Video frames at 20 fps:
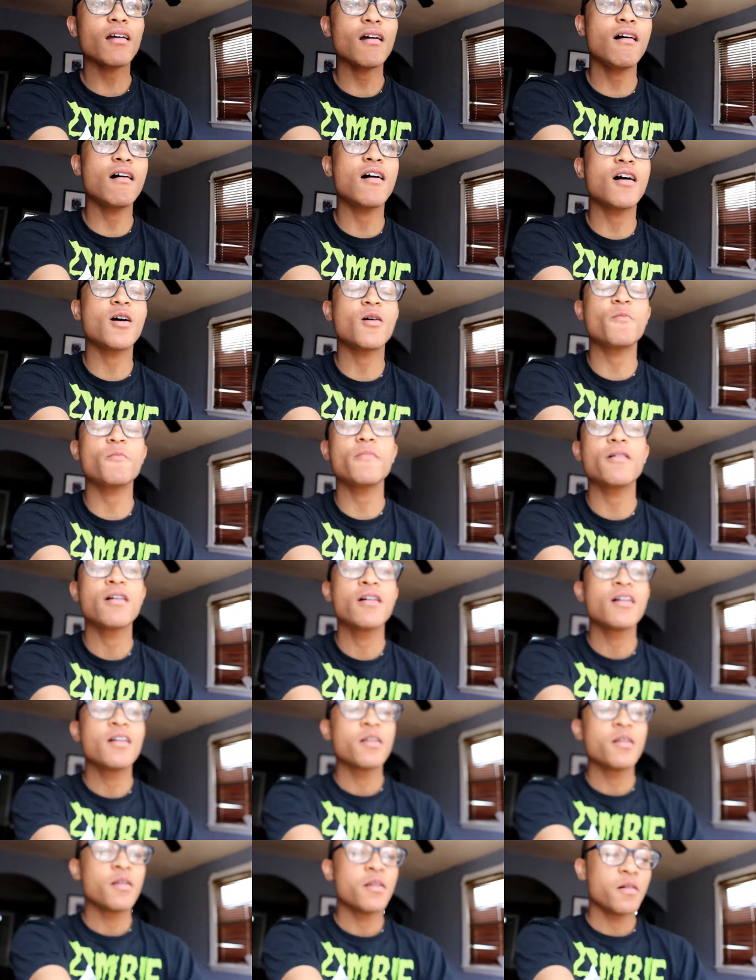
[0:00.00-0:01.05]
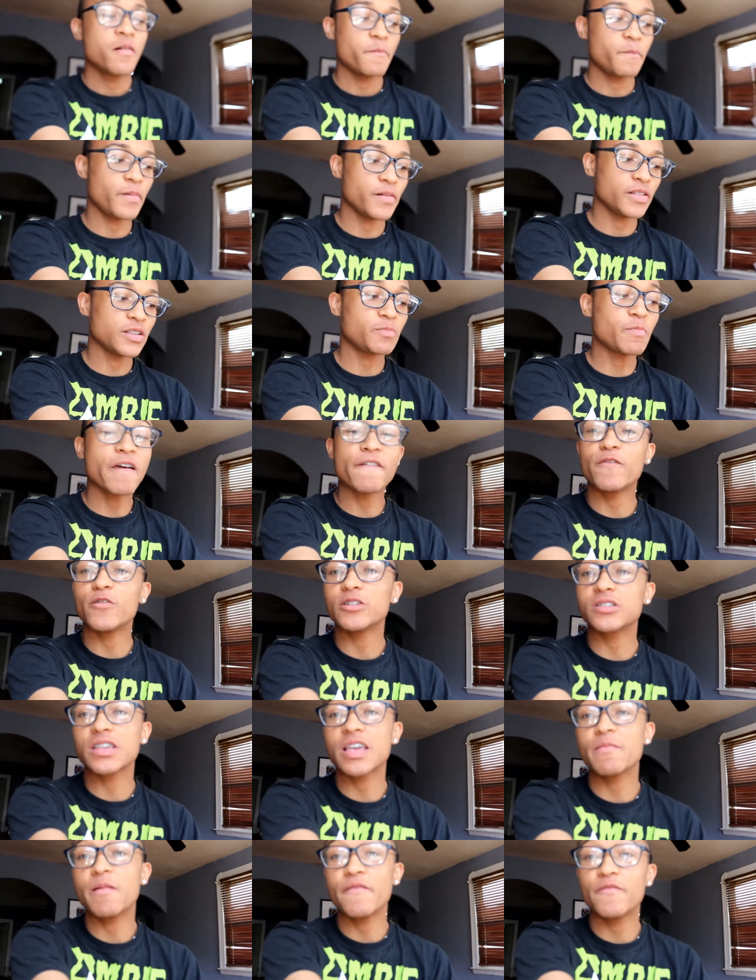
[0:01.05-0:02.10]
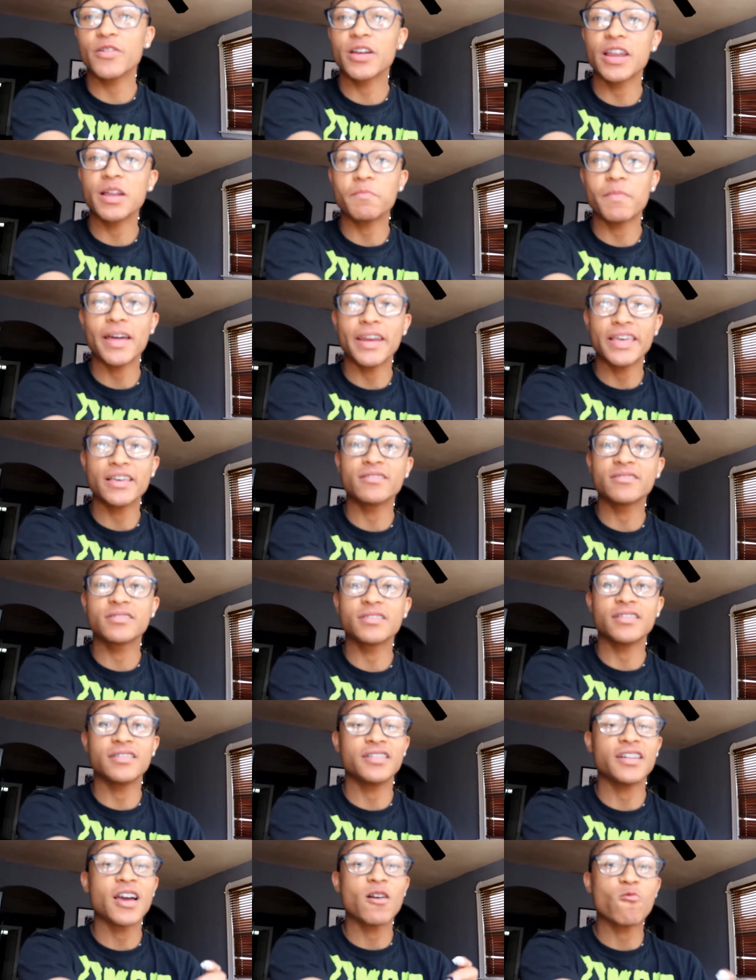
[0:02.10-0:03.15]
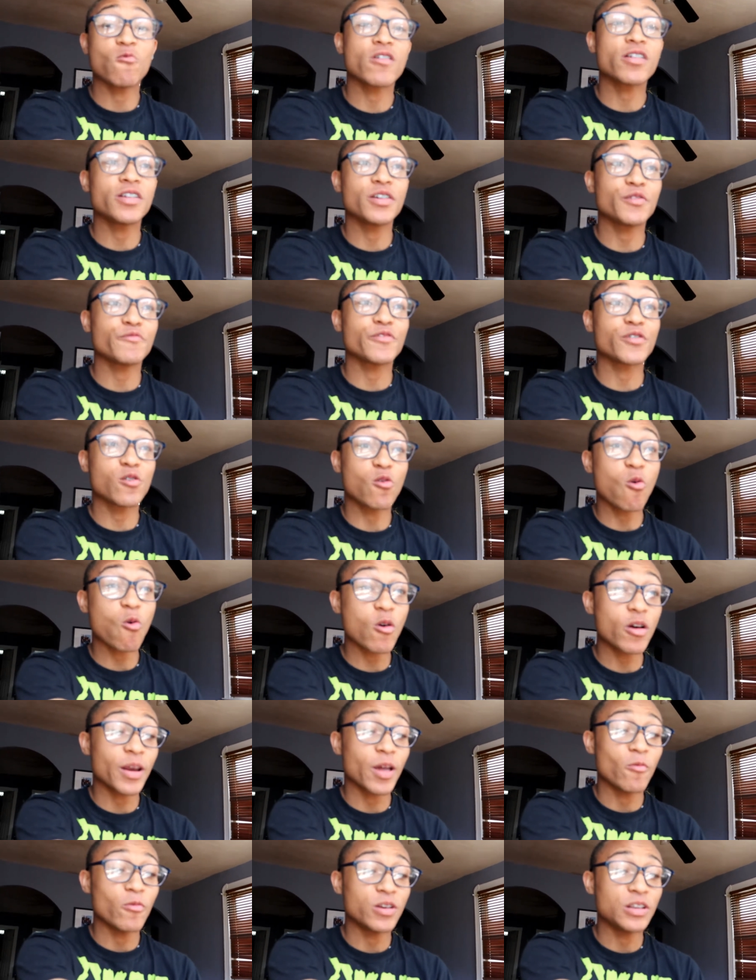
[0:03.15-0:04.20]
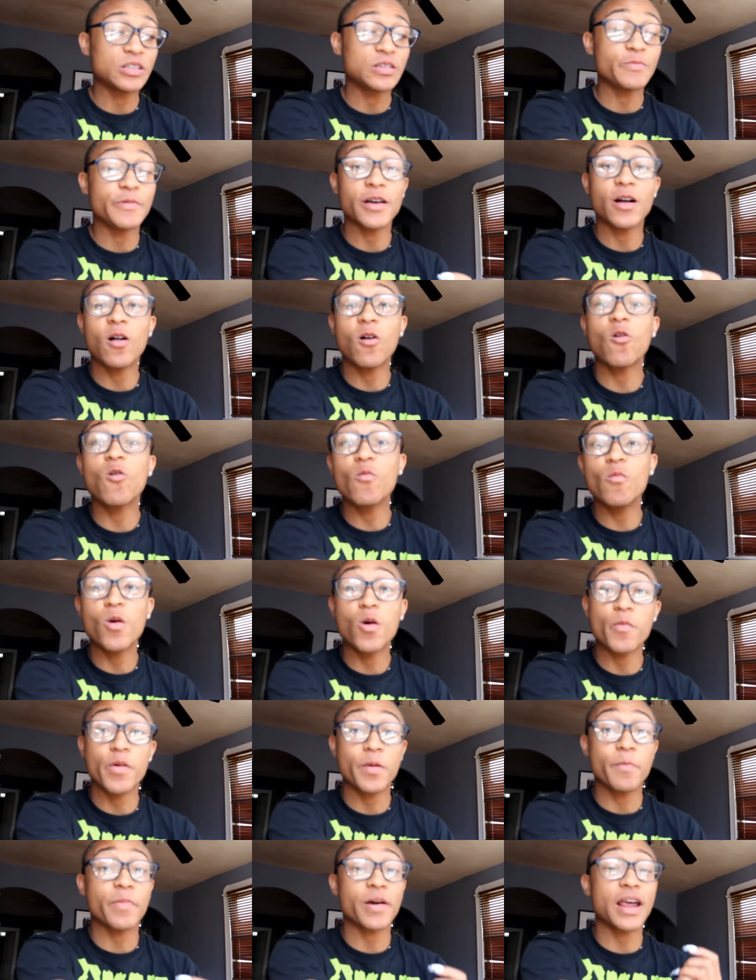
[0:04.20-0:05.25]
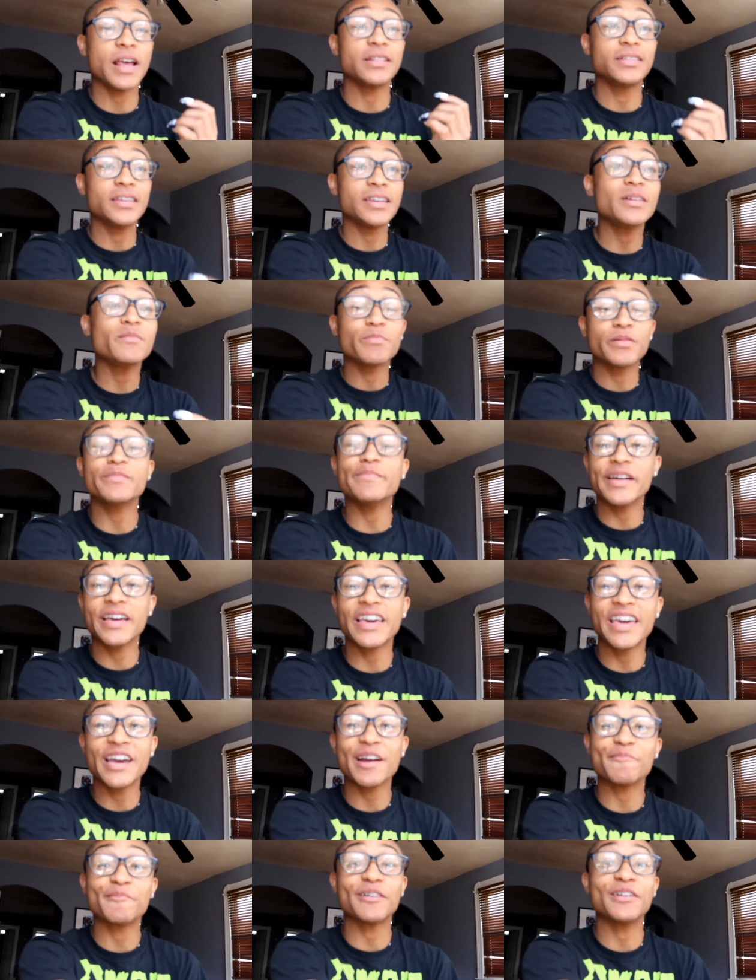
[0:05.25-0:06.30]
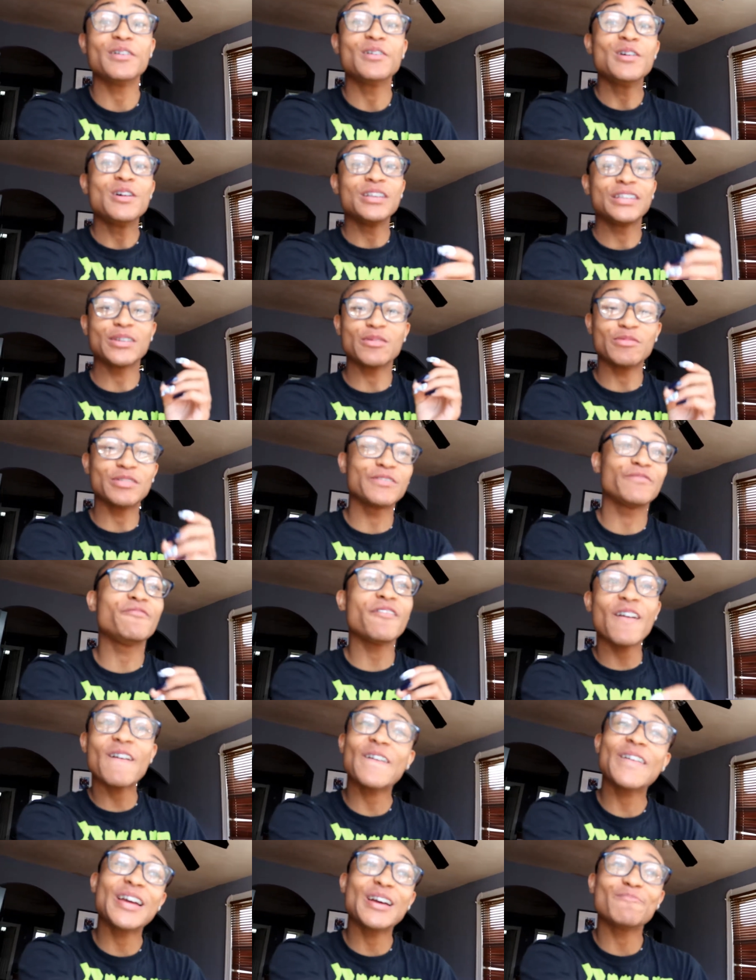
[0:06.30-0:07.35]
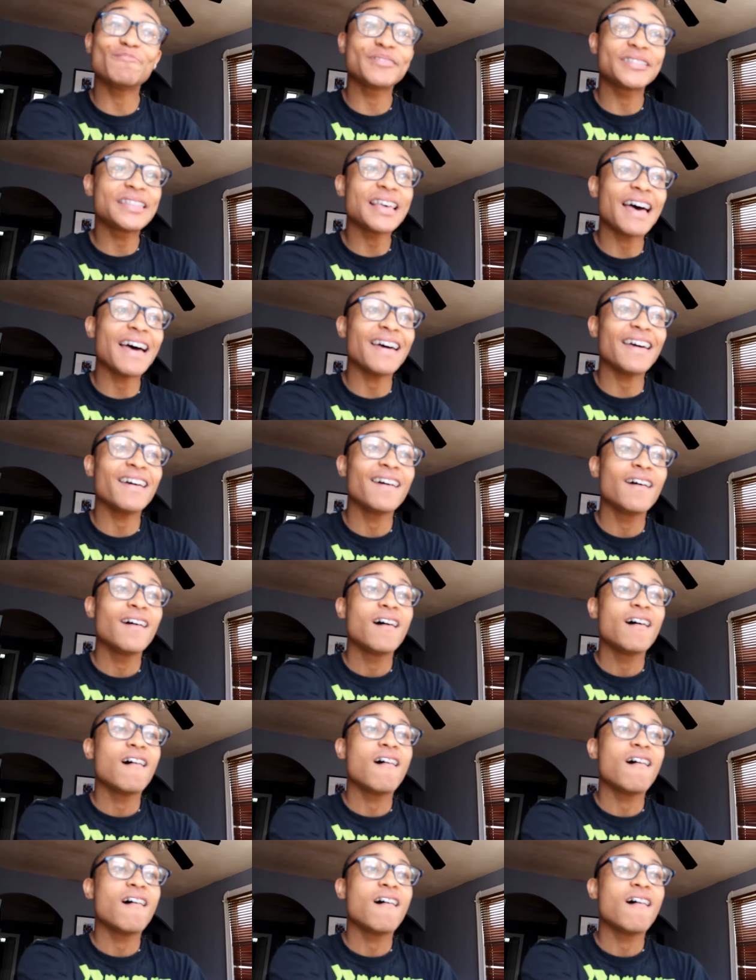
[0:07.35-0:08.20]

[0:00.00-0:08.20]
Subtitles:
But it's my first time ever getting my nails done, and I wanted to record. I wanted it to be a whole moment, but I didn't bring my camera, so I was very upset.